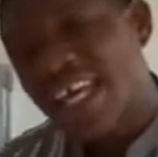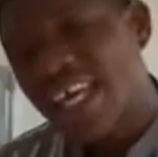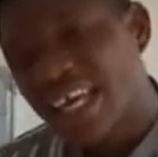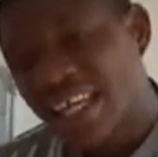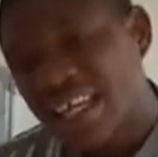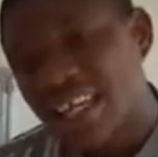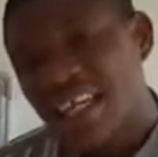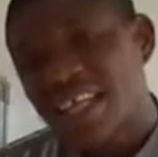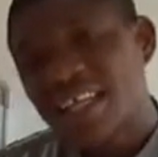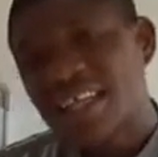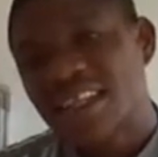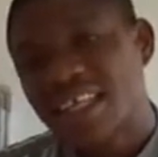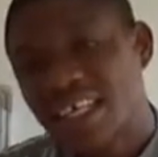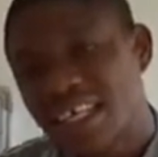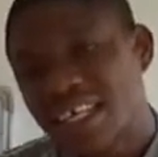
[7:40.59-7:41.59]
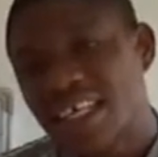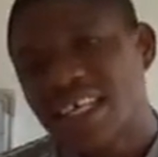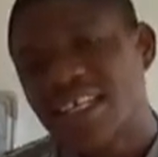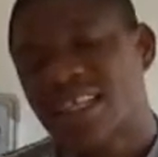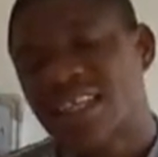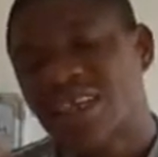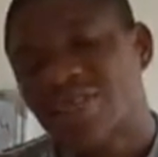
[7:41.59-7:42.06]
in the
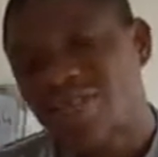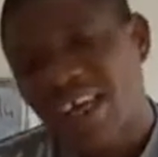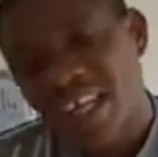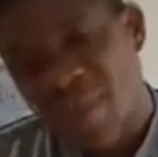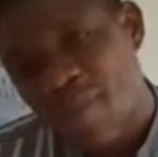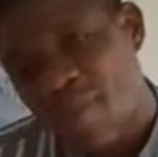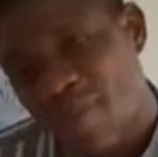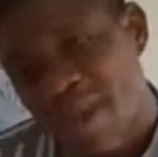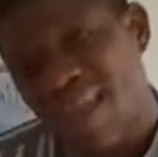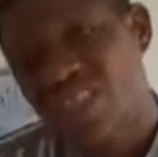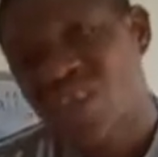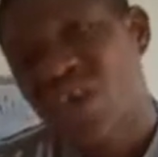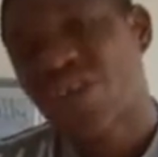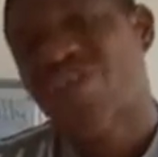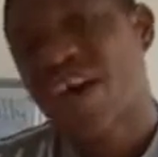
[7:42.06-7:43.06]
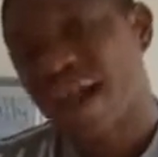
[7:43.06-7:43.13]
development of